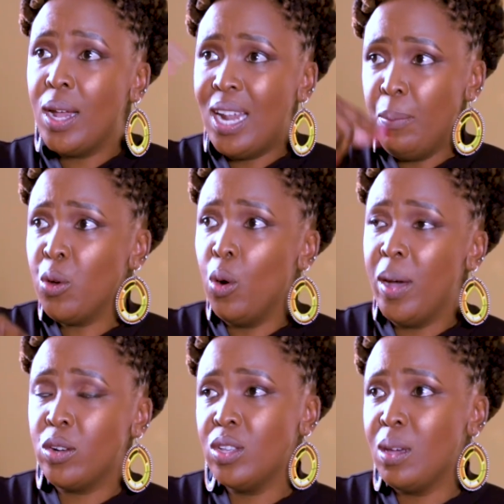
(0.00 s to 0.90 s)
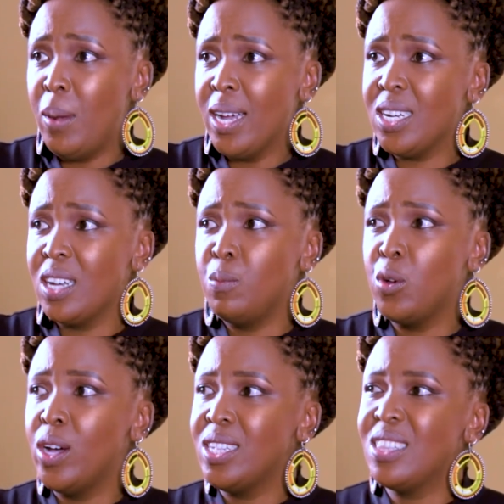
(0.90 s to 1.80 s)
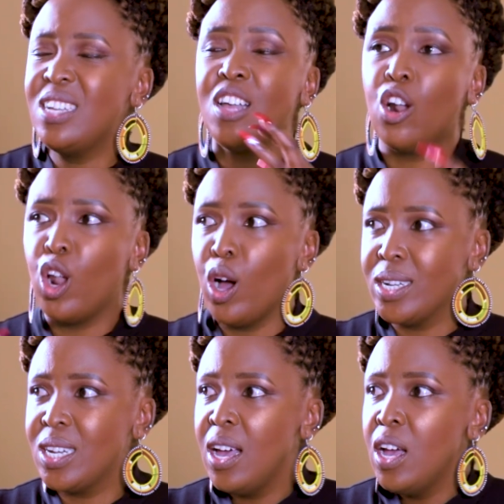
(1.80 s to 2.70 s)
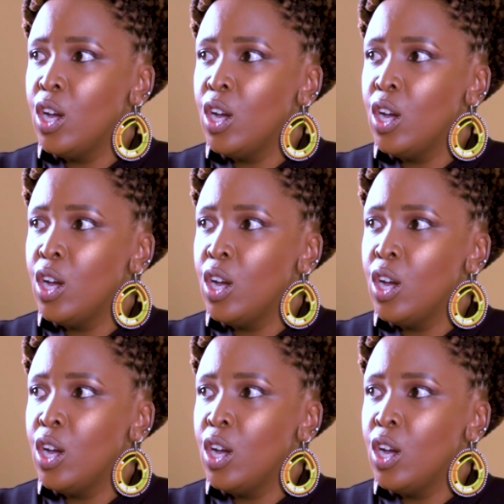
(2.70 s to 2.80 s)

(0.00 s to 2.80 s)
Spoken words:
So let me go back to the black tax, because there's a lot.